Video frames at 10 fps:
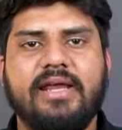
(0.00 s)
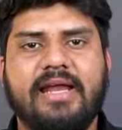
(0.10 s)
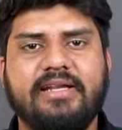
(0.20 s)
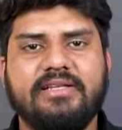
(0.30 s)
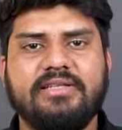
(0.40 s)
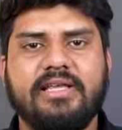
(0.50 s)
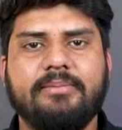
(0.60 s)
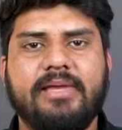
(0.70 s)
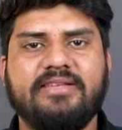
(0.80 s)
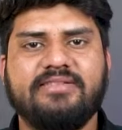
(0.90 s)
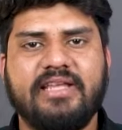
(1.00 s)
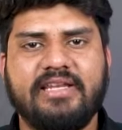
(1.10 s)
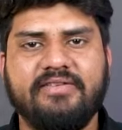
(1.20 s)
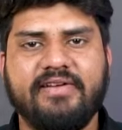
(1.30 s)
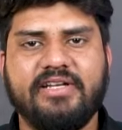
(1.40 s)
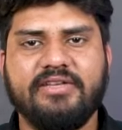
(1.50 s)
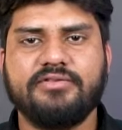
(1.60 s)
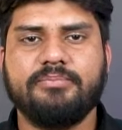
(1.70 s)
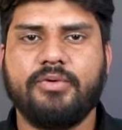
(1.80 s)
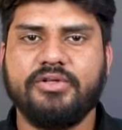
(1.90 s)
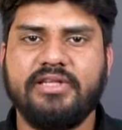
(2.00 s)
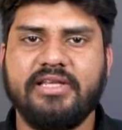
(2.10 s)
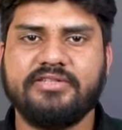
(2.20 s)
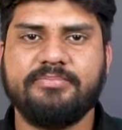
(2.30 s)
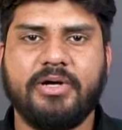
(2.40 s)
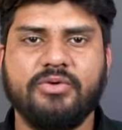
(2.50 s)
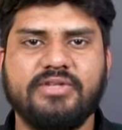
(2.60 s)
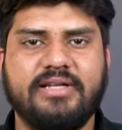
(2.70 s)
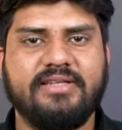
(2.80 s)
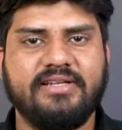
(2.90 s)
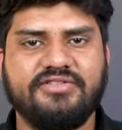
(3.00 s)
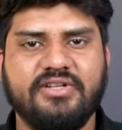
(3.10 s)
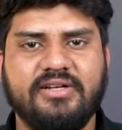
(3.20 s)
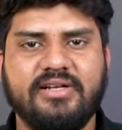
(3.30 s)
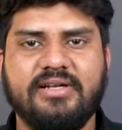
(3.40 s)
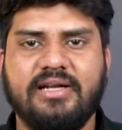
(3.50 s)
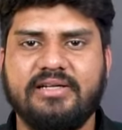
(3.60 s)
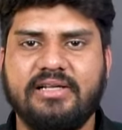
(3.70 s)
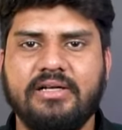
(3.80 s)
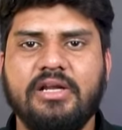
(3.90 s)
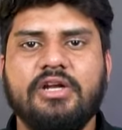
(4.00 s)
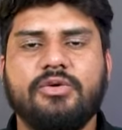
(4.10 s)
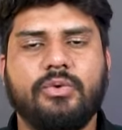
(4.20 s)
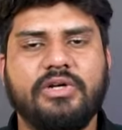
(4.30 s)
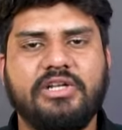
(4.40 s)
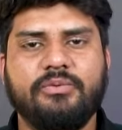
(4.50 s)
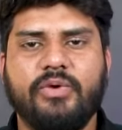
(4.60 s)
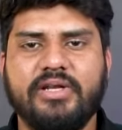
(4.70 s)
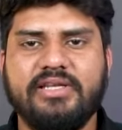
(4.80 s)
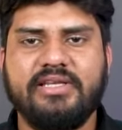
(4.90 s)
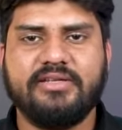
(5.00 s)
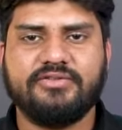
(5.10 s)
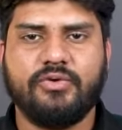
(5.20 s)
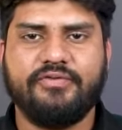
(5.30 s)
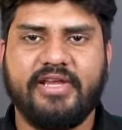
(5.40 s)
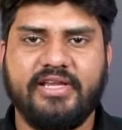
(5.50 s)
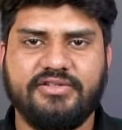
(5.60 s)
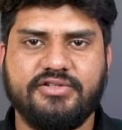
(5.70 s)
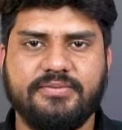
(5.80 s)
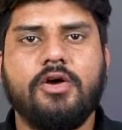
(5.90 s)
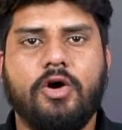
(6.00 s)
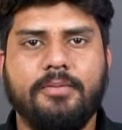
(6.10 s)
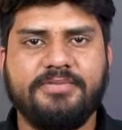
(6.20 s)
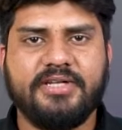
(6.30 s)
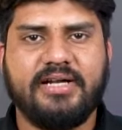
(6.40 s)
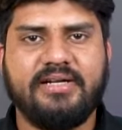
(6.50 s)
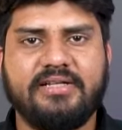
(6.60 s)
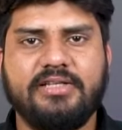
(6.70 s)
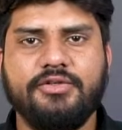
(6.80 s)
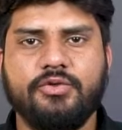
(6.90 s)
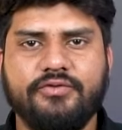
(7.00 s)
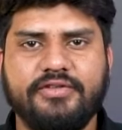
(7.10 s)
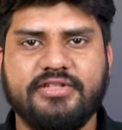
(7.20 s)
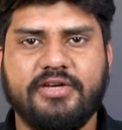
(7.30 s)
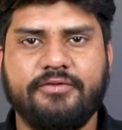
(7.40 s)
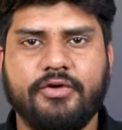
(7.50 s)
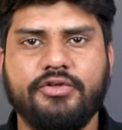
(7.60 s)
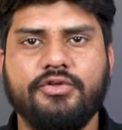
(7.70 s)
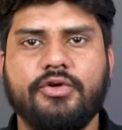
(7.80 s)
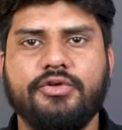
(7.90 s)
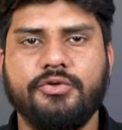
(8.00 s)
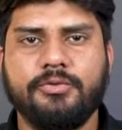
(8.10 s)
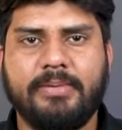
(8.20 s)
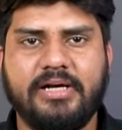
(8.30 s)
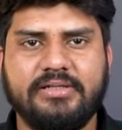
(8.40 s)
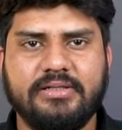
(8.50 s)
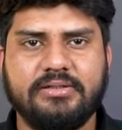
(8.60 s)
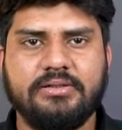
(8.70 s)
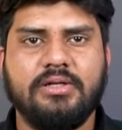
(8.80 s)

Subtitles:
adding them as derivatives, both their spouse and their children under 21 years of age. Option under the U visa for your new partner.